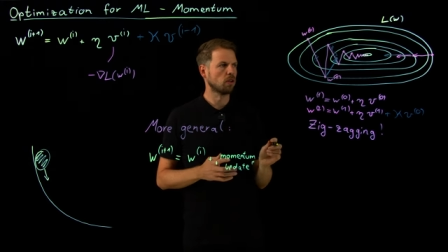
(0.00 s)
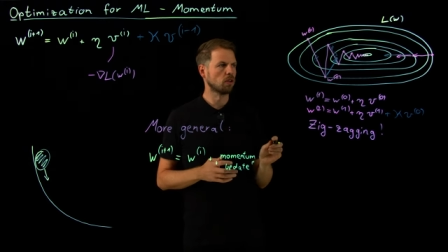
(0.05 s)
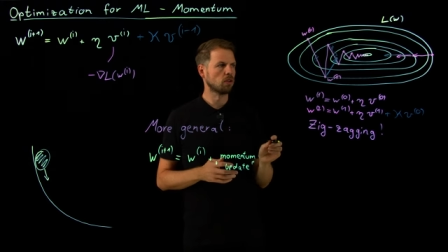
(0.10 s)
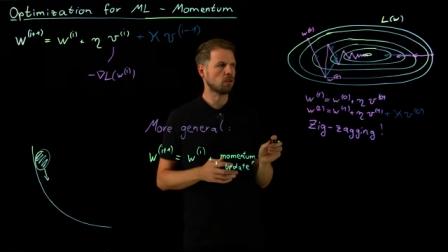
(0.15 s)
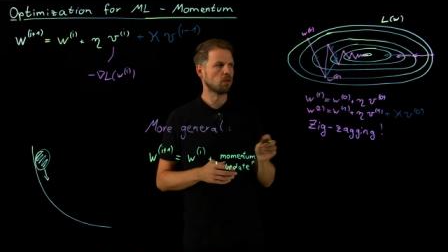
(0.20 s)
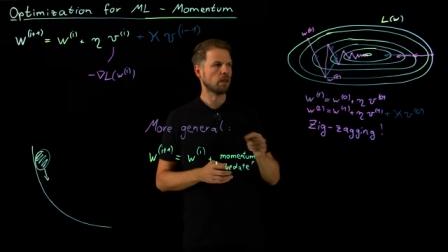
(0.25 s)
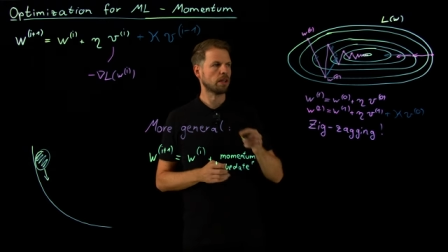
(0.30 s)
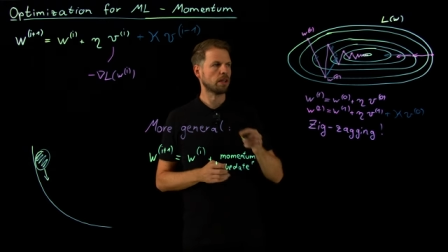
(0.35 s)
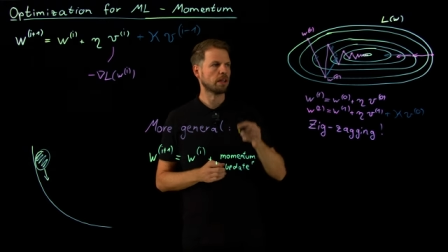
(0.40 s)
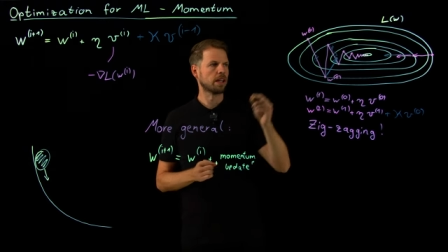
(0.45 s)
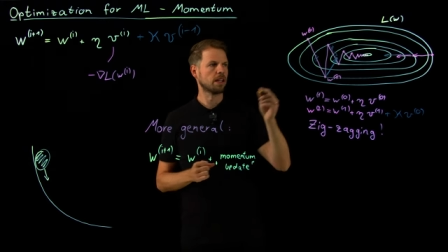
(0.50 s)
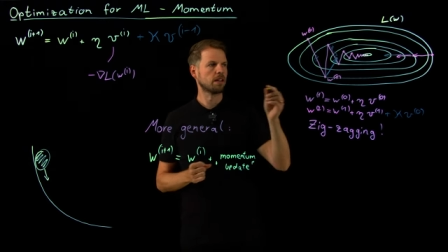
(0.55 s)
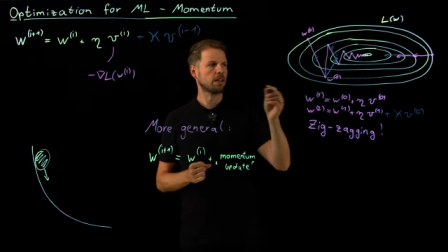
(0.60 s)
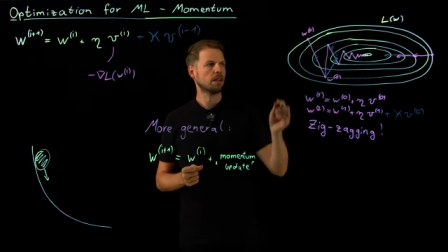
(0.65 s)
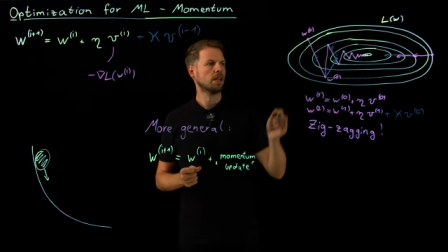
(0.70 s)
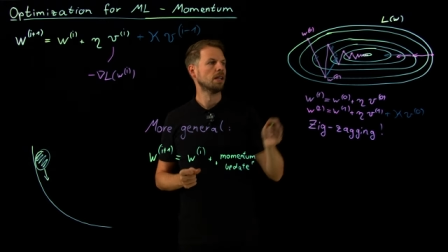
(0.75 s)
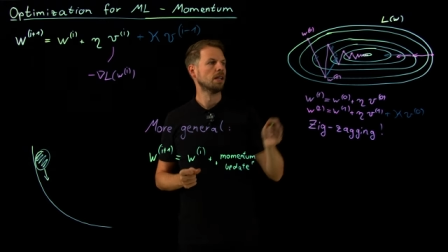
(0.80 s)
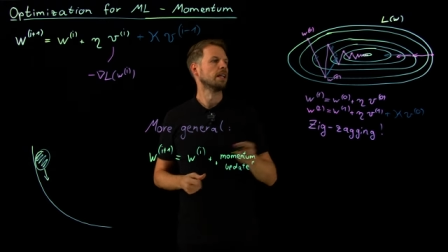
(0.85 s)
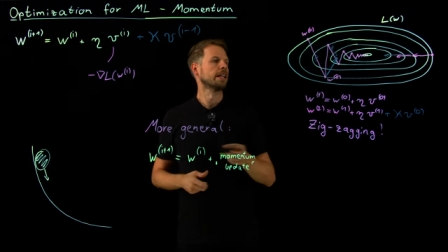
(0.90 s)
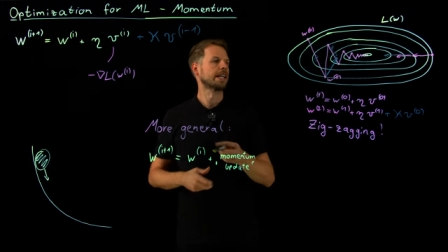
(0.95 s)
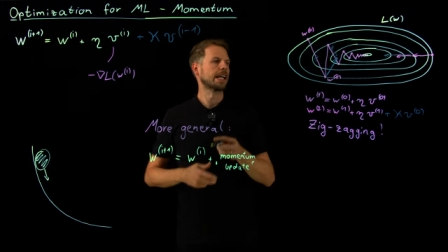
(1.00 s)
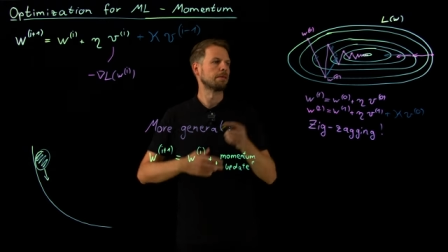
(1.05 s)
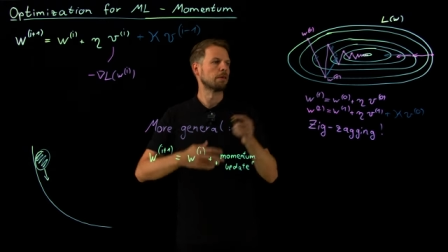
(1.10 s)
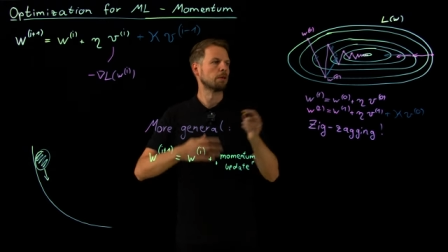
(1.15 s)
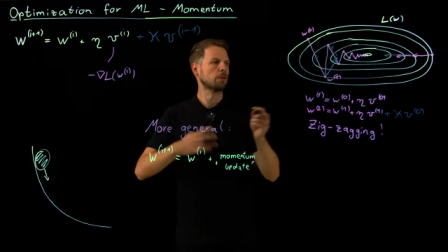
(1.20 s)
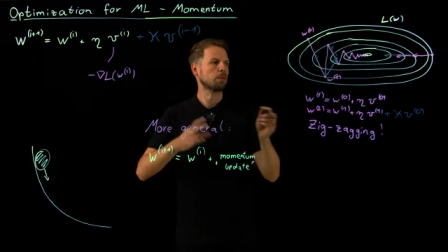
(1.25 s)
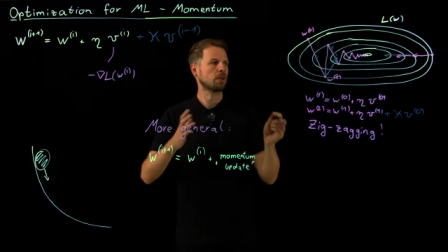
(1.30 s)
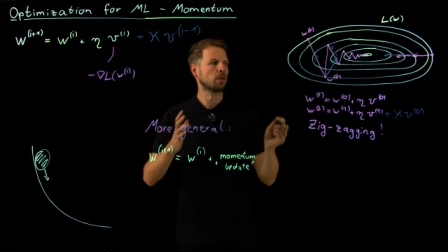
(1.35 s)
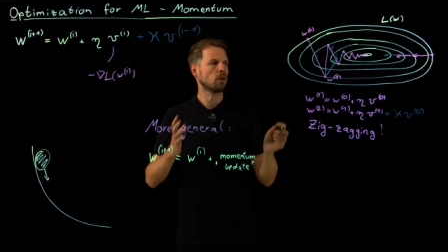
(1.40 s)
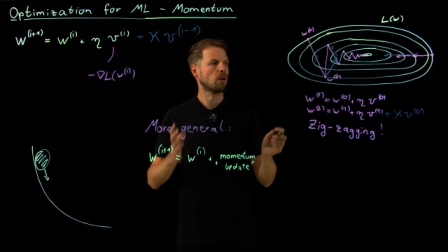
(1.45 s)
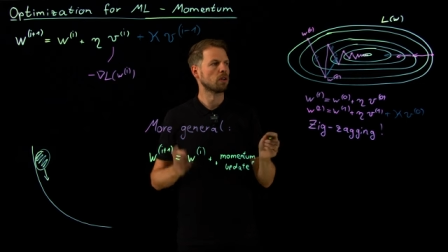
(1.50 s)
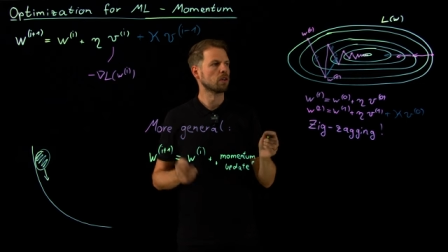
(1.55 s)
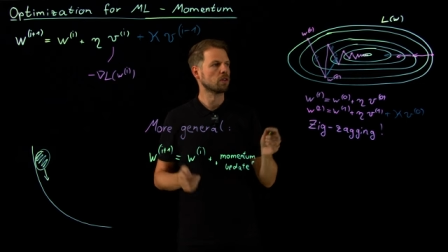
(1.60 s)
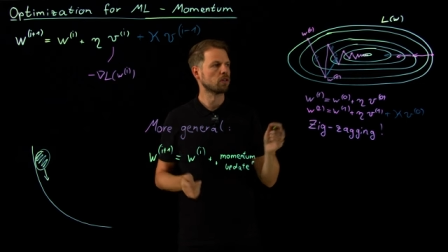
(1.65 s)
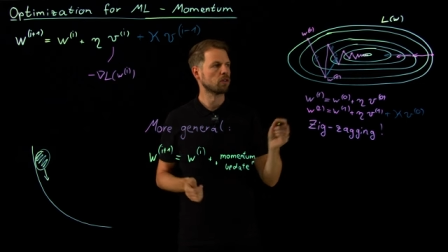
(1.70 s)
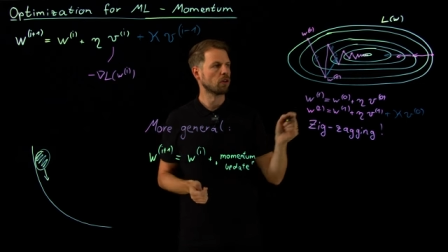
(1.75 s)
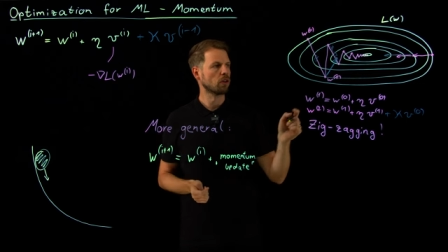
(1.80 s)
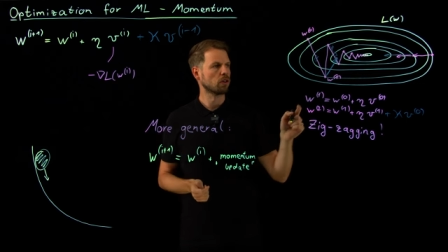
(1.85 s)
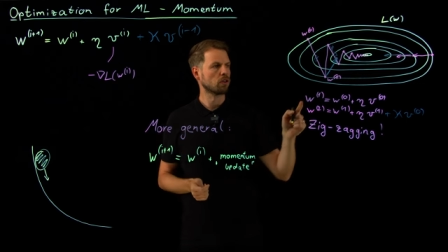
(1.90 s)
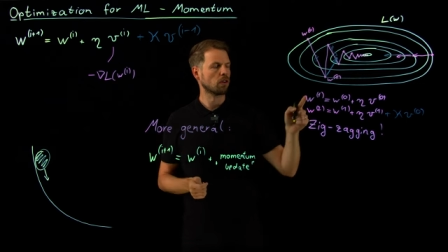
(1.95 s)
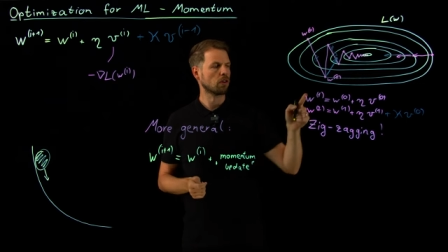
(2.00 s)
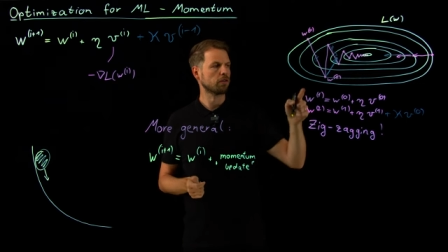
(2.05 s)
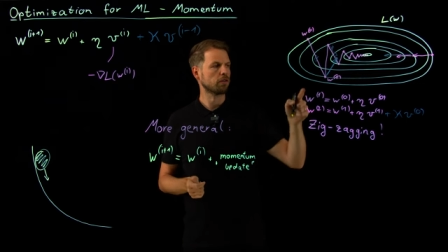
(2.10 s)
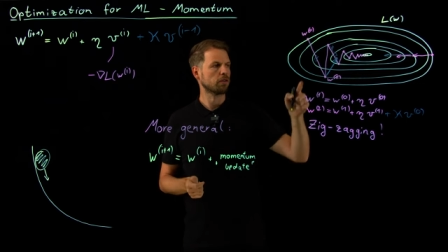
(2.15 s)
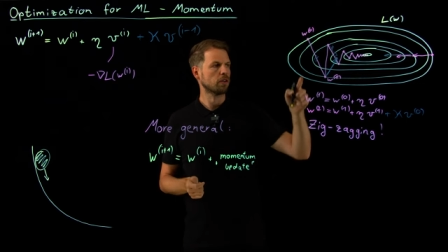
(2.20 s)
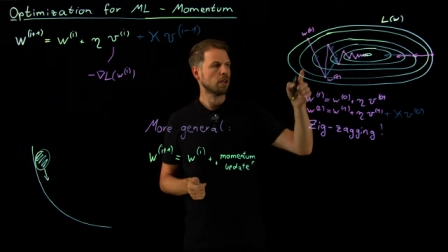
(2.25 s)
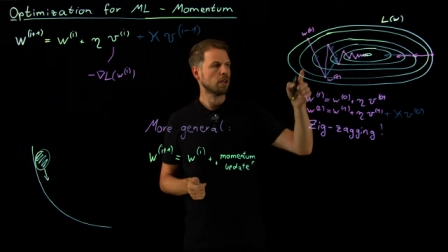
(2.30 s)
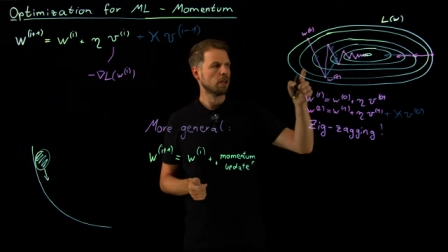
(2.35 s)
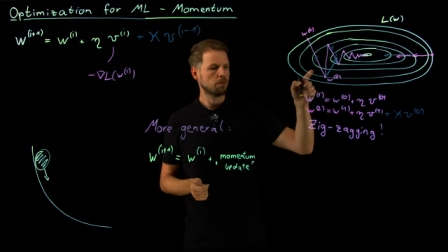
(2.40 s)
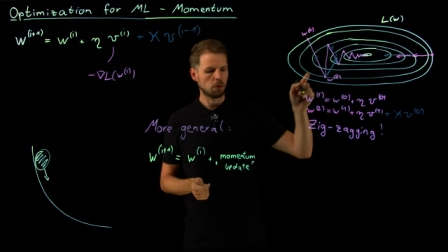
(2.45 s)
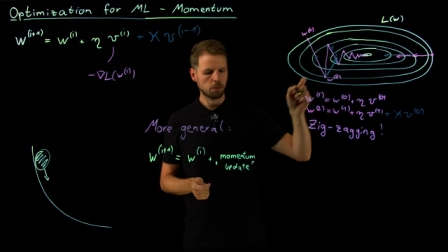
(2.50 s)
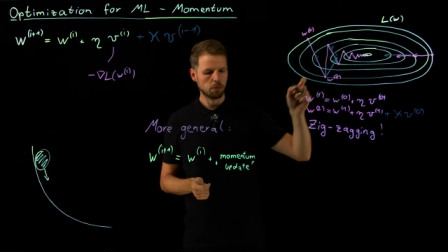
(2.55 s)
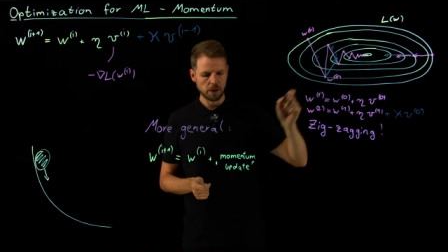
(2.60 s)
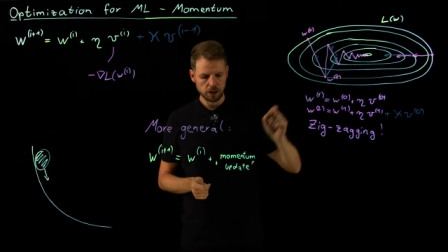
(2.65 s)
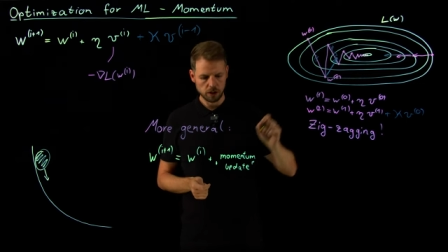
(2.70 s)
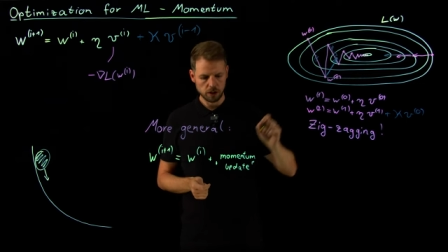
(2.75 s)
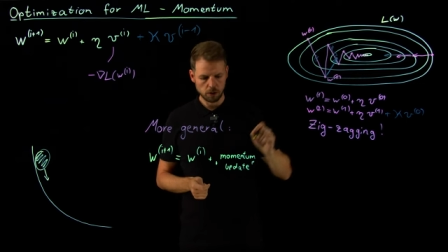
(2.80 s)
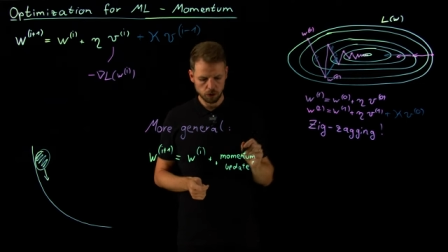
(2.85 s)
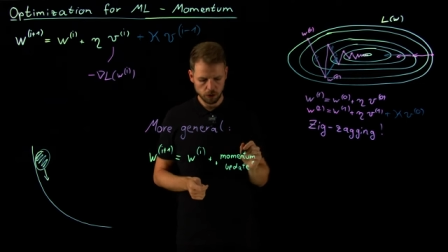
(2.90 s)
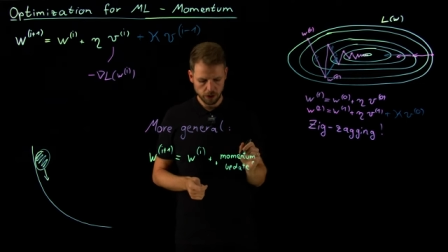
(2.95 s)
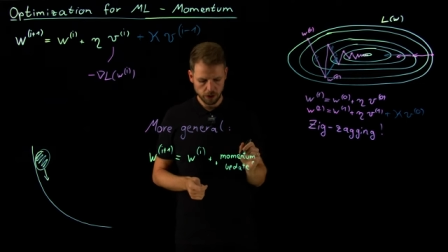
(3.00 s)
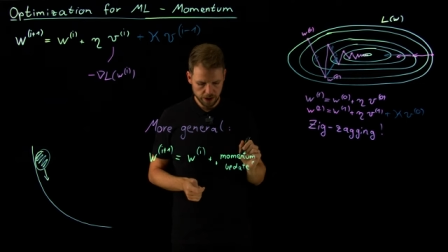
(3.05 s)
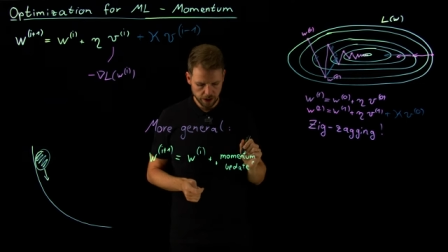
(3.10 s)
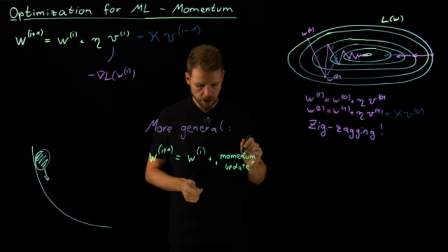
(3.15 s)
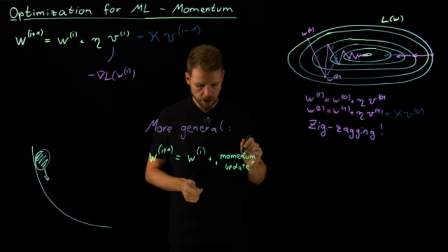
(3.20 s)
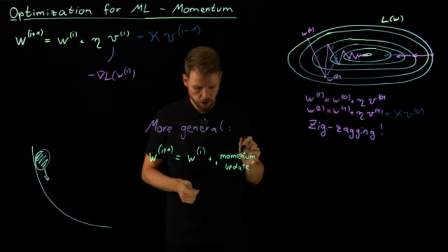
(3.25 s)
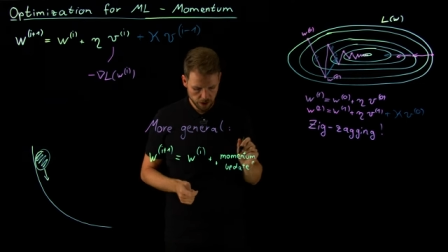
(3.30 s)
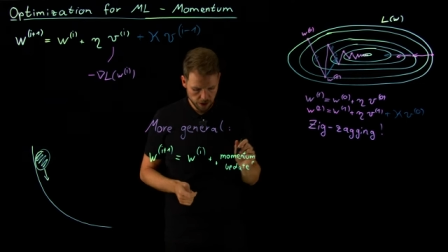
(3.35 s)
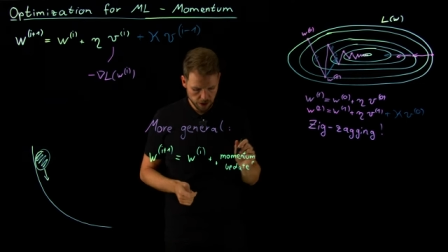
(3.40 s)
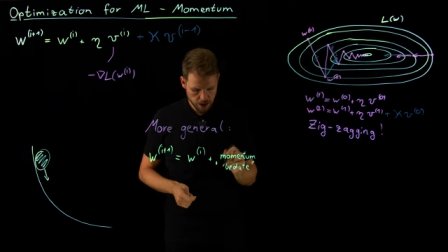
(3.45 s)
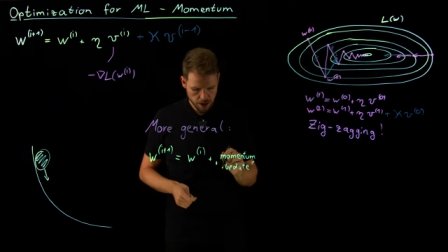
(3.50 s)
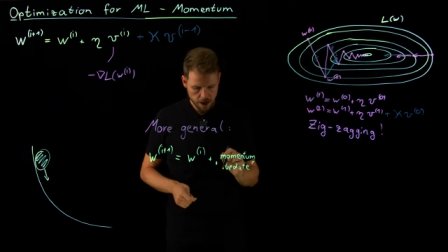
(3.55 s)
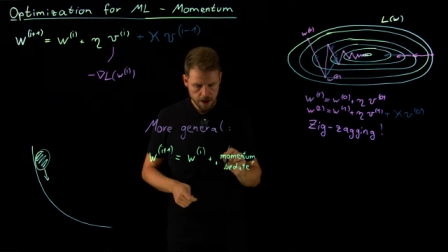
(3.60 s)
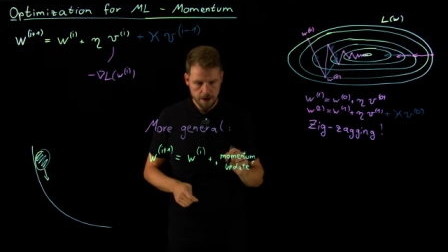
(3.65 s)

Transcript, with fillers: So I can come up with all sorts of momentum criteria.